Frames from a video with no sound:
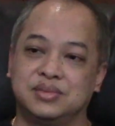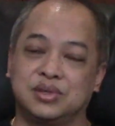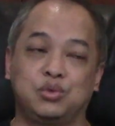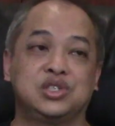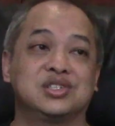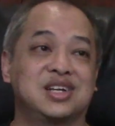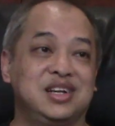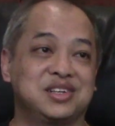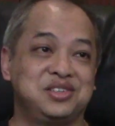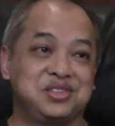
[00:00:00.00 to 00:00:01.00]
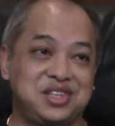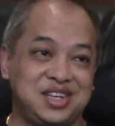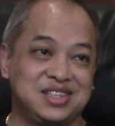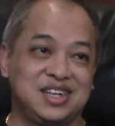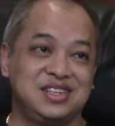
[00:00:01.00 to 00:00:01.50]
Which is kind of a good
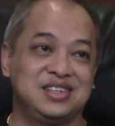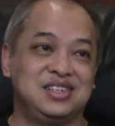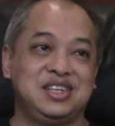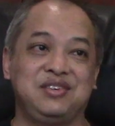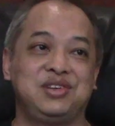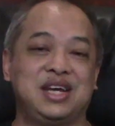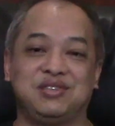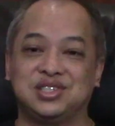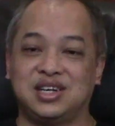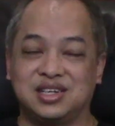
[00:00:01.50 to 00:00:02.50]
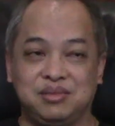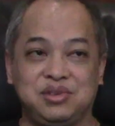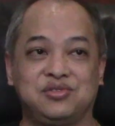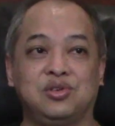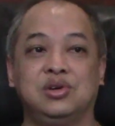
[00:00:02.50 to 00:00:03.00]
thing that if you haven't shot a gun
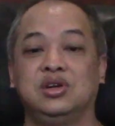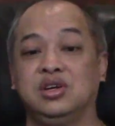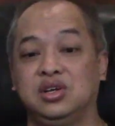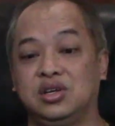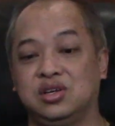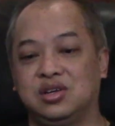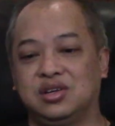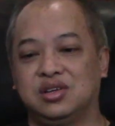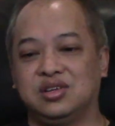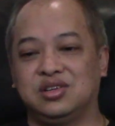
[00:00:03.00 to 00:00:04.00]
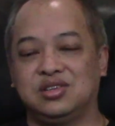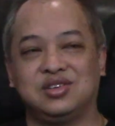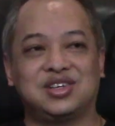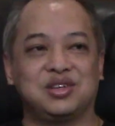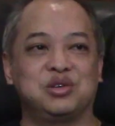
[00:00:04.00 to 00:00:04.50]
before, you
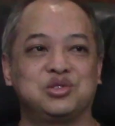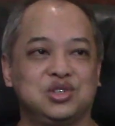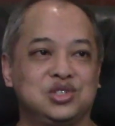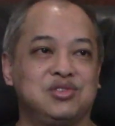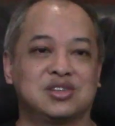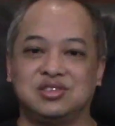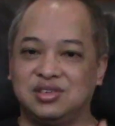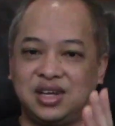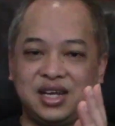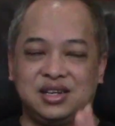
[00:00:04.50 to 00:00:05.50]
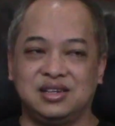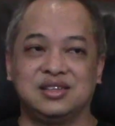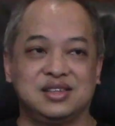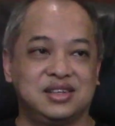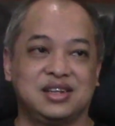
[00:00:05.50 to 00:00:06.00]
can go to an instructor and
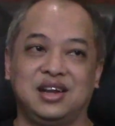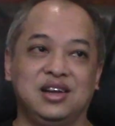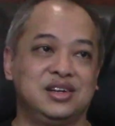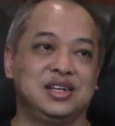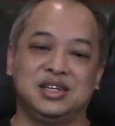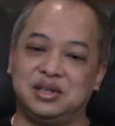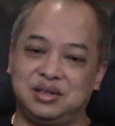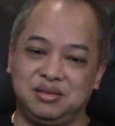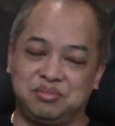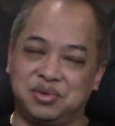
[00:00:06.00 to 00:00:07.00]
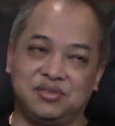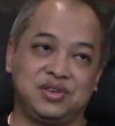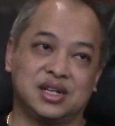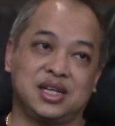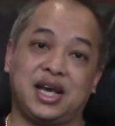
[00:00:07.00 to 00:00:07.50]
learn
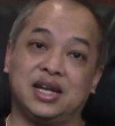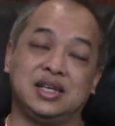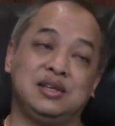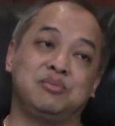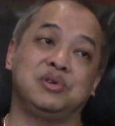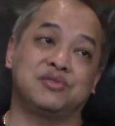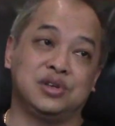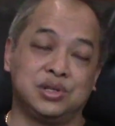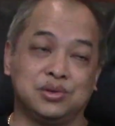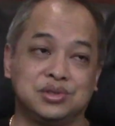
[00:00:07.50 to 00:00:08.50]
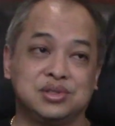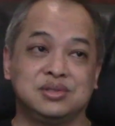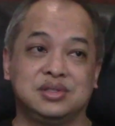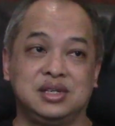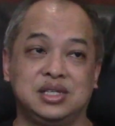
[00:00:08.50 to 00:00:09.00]
perfectly. And he preferred those,
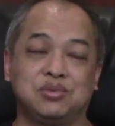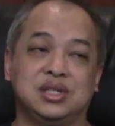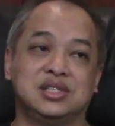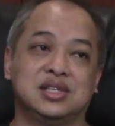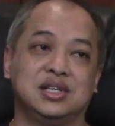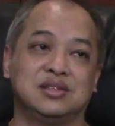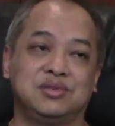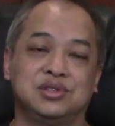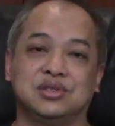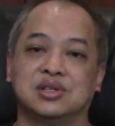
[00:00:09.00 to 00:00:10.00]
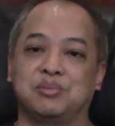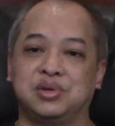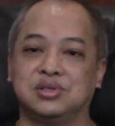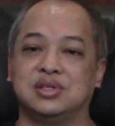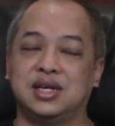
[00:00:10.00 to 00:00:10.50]
is what he says, versus a
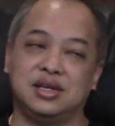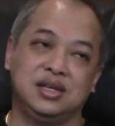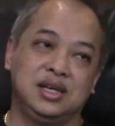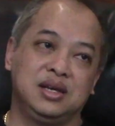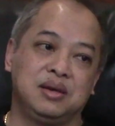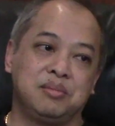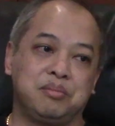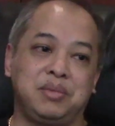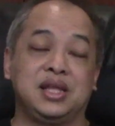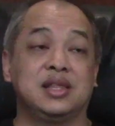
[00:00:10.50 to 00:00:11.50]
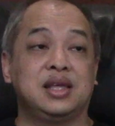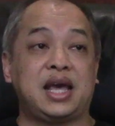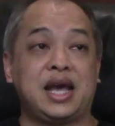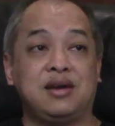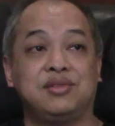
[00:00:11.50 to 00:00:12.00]
person that may
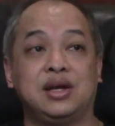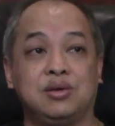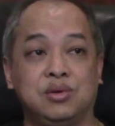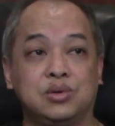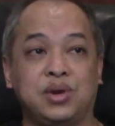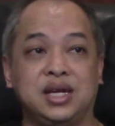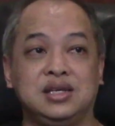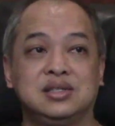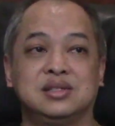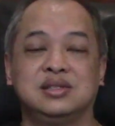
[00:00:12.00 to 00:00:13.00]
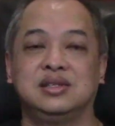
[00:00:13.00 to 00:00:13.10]
have their own ways.